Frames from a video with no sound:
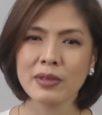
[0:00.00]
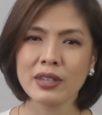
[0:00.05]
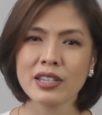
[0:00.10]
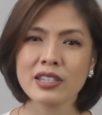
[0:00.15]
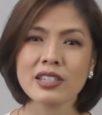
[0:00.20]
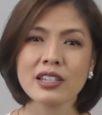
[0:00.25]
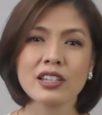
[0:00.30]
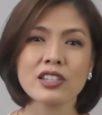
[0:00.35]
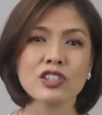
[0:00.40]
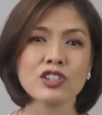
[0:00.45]

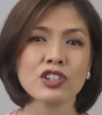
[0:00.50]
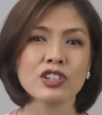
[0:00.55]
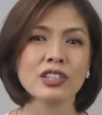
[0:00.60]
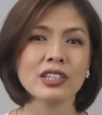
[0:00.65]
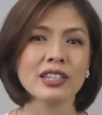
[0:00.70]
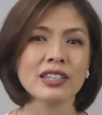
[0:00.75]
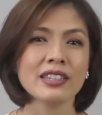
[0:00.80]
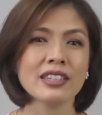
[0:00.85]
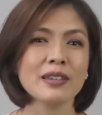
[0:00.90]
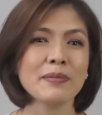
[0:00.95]
this
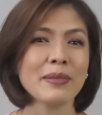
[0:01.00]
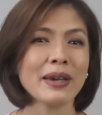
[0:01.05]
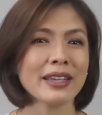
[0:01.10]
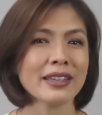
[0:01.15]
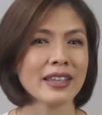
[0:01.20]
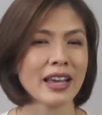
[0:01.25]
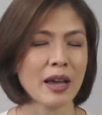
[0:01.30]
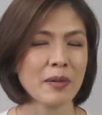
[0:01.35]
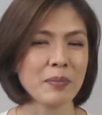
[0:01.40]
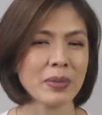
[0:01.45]
uncertainty may
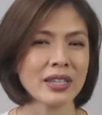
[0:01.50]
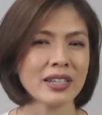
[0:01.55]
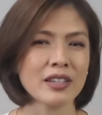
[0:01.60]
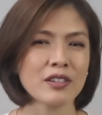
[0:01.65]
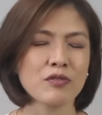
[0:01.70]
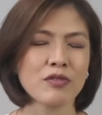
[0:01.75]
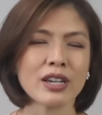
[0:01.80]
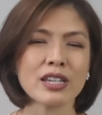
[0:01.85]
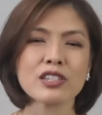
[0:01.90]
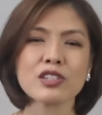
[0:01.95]
dampen
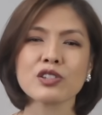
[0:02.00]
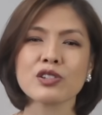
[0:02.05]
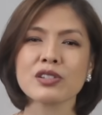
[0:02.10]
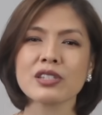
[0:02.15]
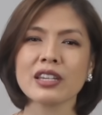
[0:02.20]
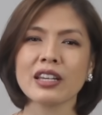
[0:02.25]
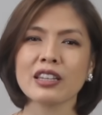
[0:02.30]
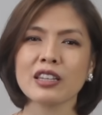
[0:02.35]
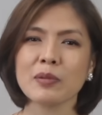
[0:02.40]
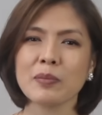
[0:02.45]
investor
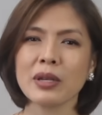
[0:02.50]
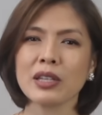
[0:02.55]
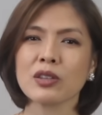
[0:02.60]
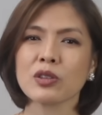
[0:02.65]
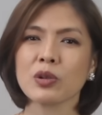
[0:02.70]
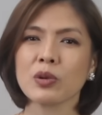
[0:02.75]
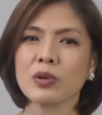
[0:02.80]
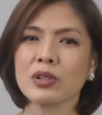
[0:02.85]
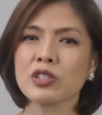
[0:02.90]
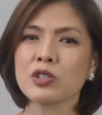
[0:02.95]
sentiment
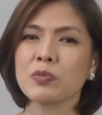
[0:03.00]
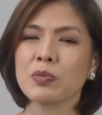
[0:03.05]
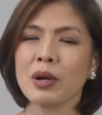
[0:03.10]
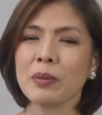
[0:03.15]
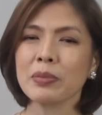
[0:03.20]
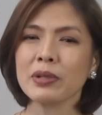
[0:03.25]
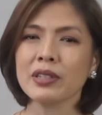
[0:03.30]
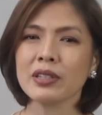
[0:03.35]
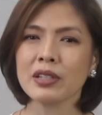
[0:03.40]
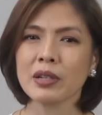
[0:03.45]
towards
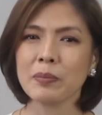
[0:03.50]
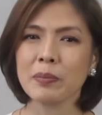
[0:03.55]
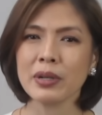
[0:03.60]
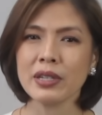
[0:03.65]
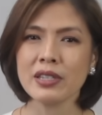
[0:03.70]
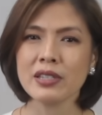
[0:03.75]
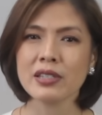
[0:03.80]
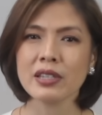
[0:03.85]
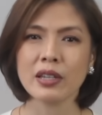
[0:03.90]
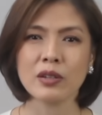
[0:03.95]
property
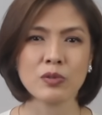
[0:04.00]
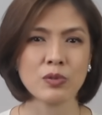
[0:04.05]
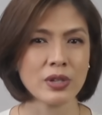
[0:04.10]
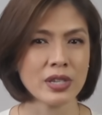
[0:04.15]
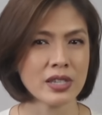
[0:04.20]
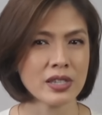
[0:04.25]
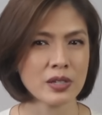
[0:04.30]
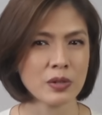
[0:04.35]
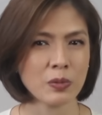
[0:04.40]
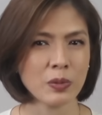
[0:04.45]
companies and
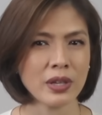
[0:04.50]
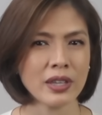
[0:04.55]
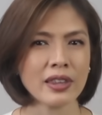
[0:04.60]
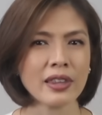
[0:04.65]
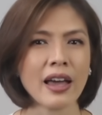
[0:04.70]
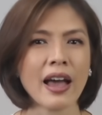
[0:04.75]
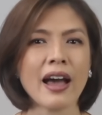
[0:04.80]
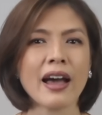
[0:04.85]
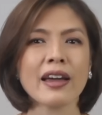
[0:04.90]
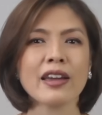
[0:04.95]
REITs with
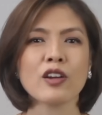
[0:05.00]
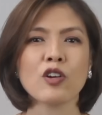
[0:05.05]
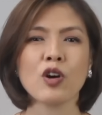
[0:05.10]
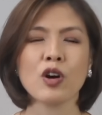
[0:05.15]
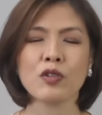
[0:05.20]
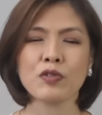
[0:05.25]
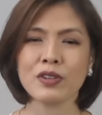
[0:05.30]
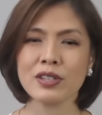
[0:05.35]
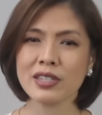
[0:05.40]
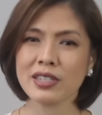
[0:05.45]
high
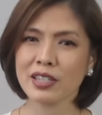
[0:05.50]
office